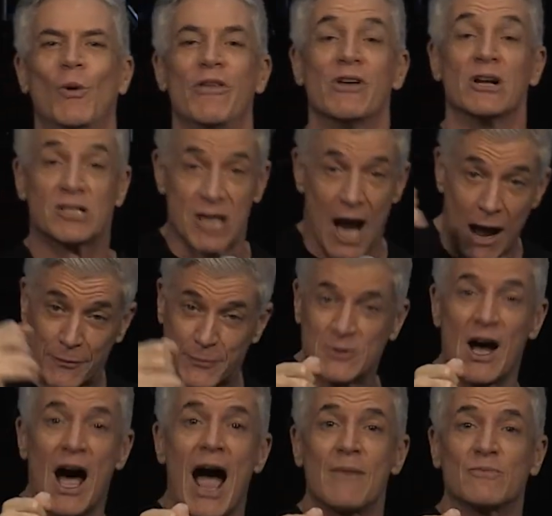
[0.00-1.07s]
when the
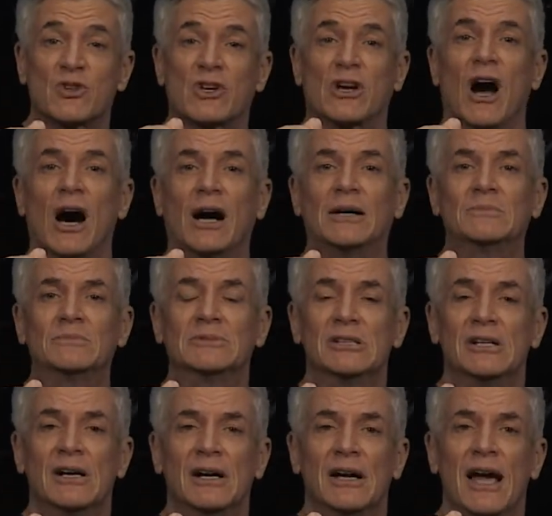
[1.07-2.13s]
tough times come,
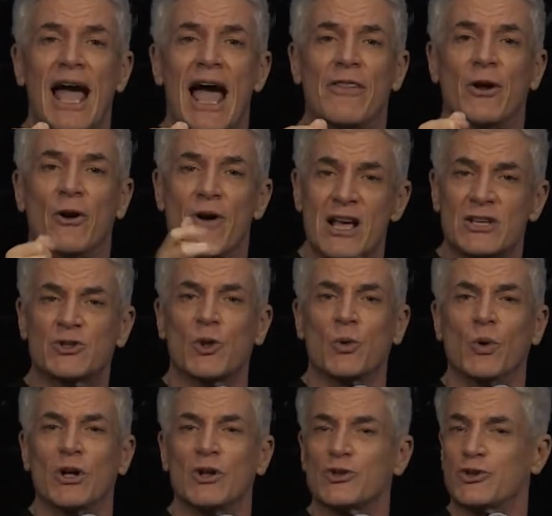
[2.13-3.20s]
and the rest of
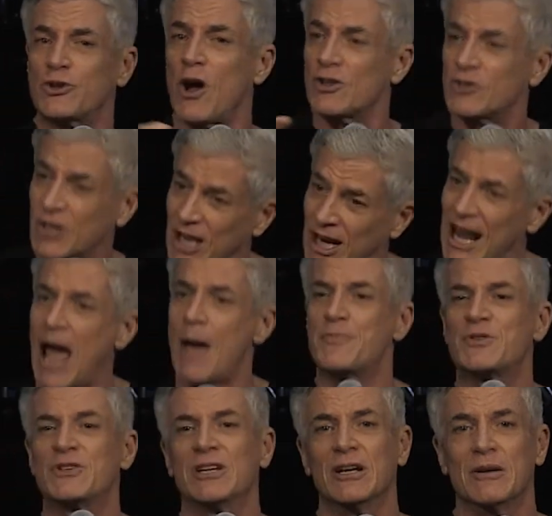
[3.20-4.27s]
the world starts
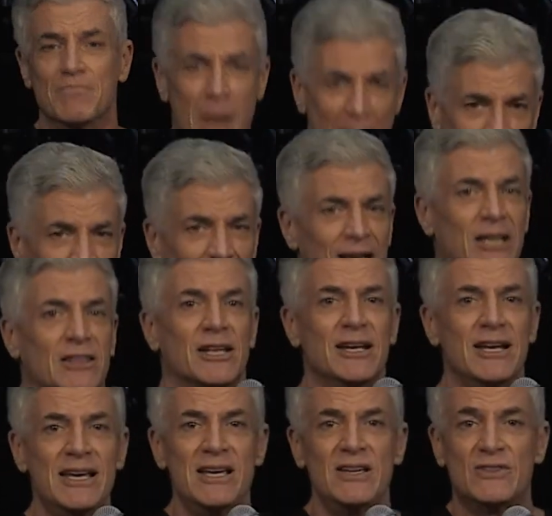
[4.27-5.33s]
collapsing and buckling at the
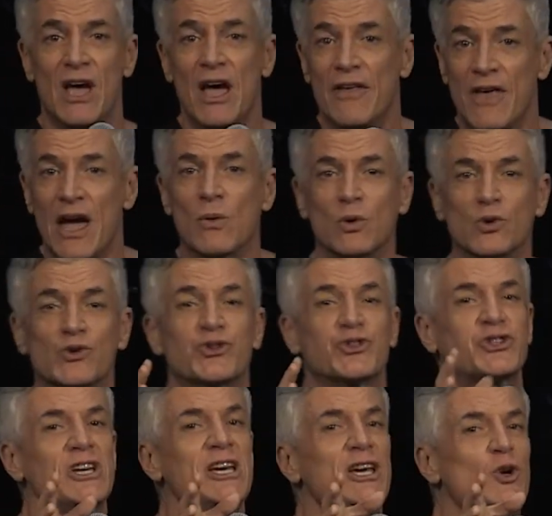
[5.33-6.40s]
knees, they will
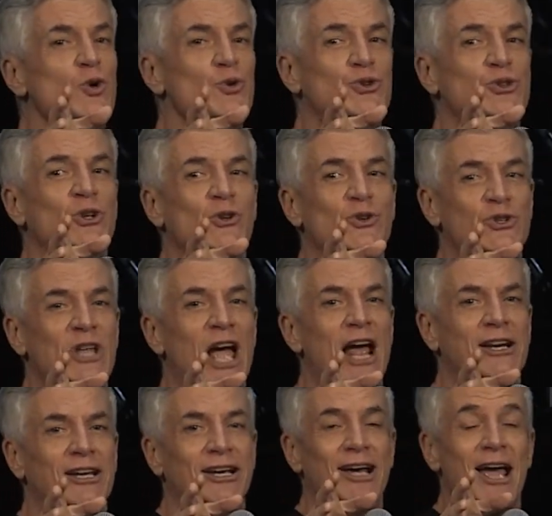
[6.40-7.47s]
see who's still
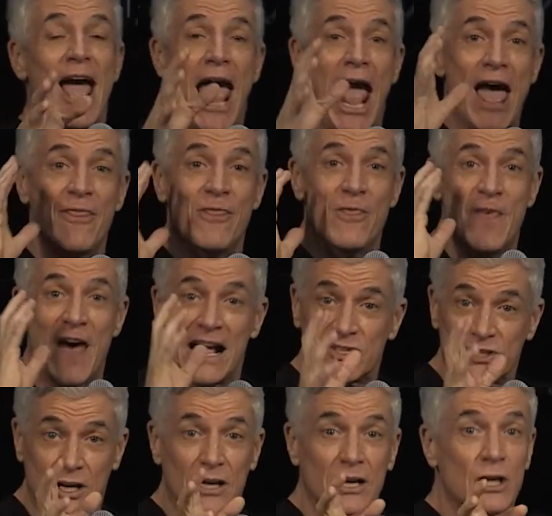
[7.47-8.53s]
standing, and
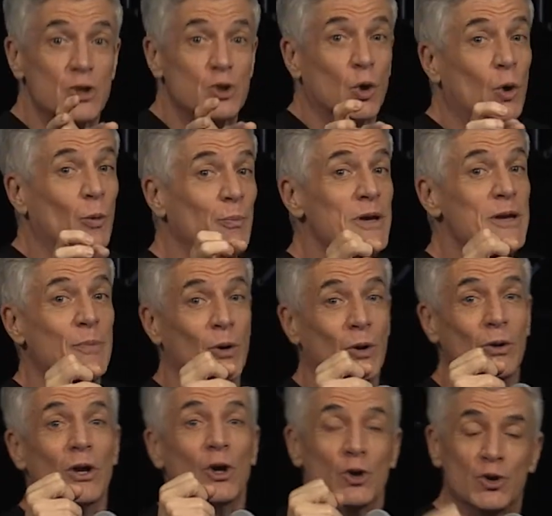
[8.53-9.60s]
that's going to draw
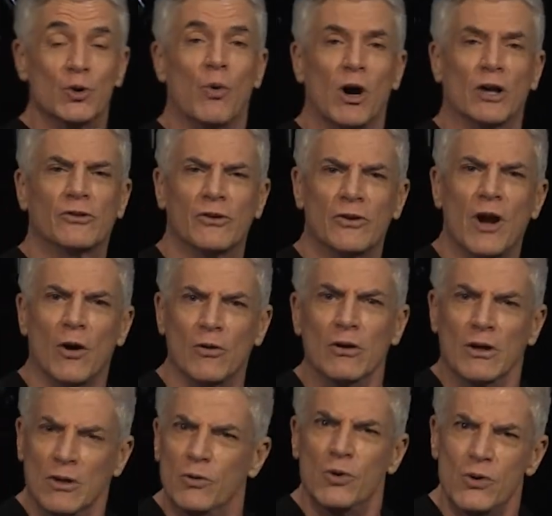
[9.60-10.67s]
people to want to
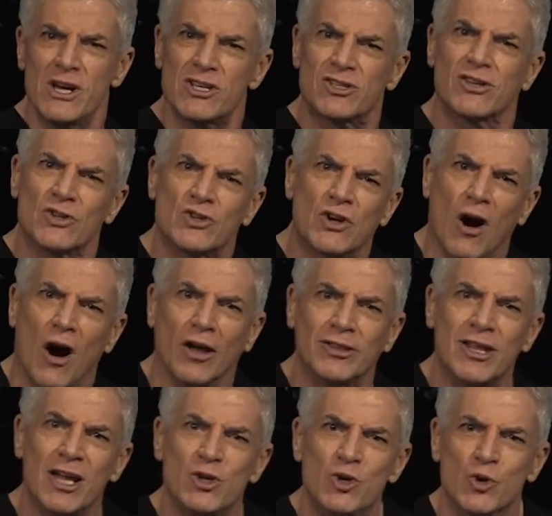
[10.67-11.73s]
know, who is this
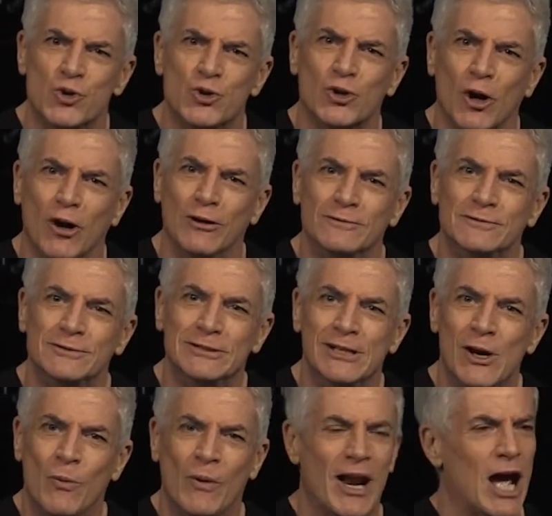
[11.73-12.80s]
God that you serve?
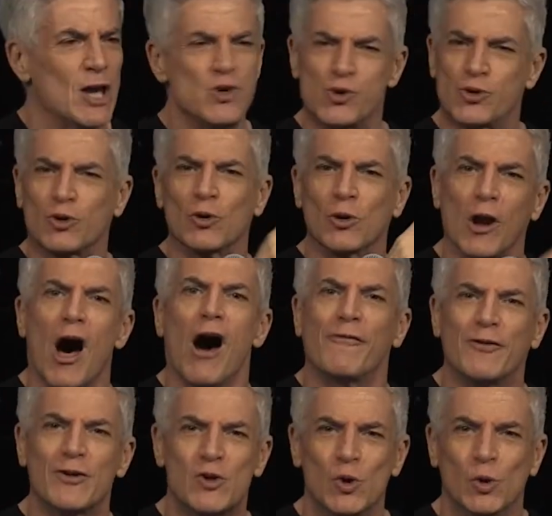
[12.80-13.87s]
When I used to
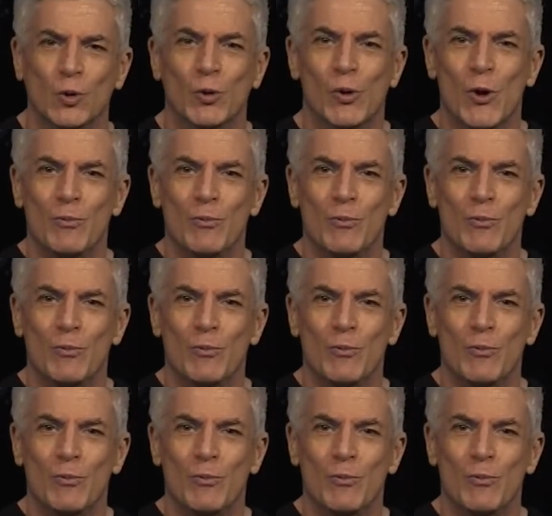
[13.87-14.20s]
laugh at you